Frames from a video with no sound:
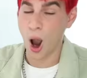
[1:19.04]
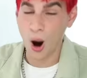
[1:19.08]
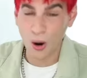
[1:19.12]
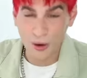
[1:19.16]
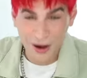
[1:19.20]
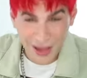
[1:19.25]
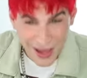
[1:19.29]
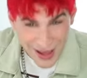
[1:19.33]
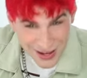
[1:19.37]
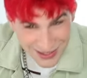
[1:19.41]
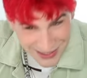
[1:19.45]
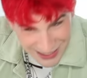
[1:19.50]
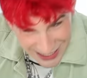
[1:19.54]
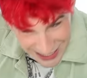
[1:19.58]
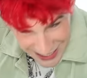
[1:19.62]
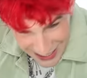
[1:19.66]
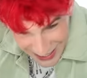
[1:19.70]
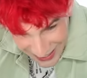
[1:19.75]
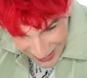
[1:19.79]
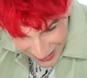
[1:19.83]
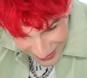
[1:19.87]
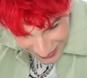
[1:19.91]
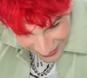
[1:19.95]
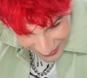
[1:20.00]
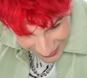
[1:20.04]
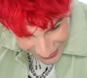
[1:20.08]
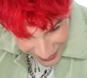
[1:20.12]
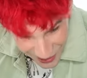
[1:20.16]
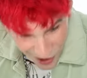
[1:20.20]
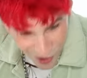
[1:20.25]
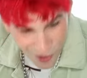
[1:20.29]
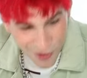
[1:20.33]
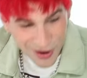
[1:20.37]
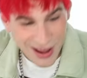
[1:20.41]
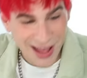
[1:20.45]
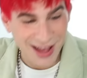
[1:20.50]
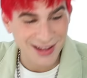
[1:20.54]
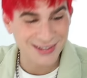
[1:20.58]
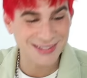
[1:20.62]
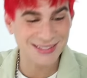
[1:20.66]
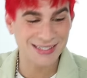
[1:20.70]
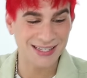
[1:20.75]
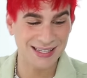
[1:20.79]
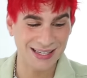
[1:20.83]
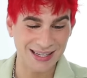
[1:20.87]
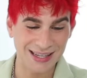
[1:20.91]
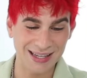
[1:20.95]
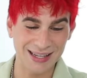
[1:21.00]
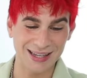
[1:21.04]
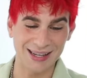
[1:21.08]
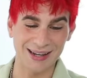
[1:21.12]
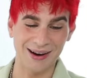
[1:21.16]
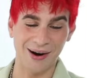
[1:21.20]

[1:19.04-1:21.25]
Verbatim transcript: Okay, T. Okay, T.